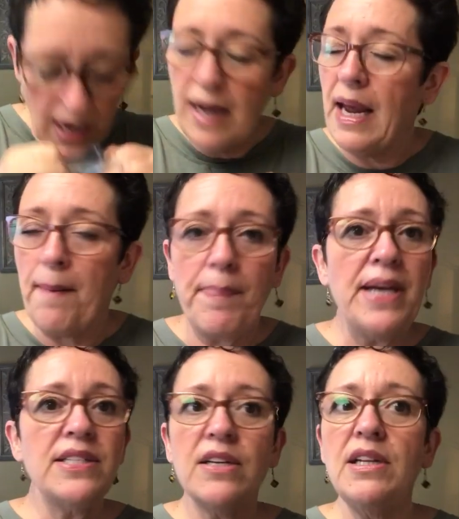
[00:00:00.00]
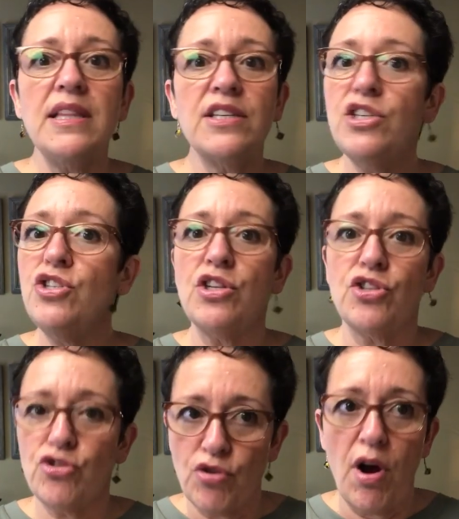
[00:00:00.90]
Yeah, basically this is just
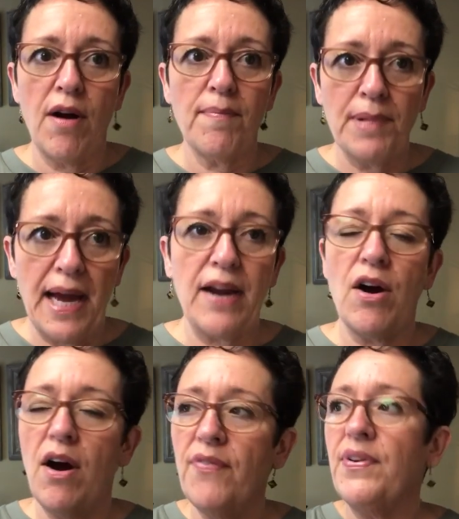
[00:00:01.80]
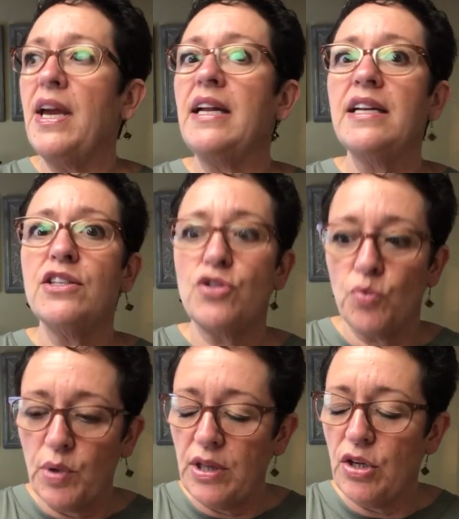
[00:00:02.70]
strong black coffee, and it is
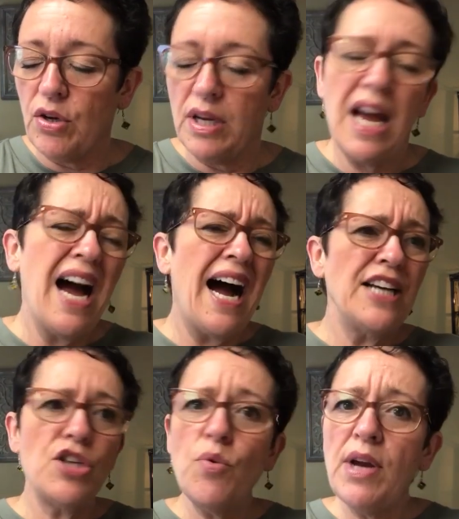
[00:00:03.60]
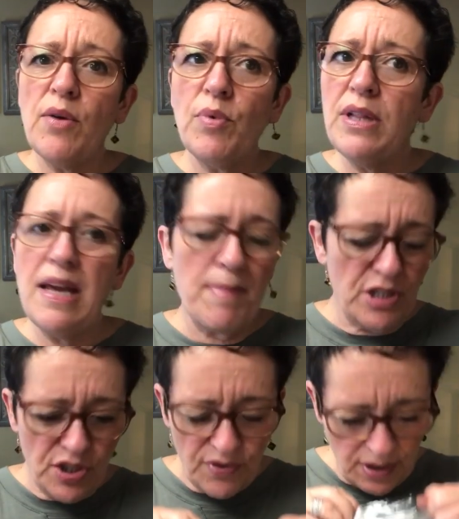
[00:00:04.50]
really good. I don't get really
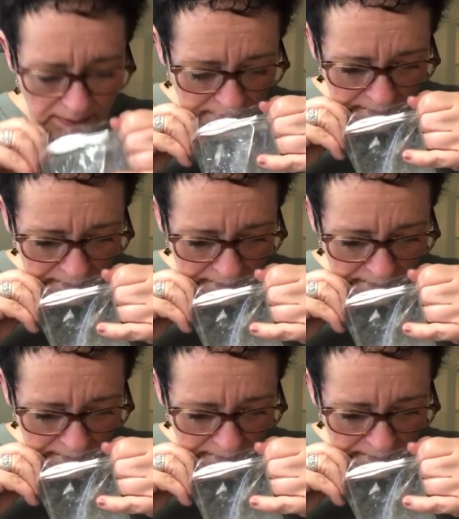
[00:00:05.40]
much of a...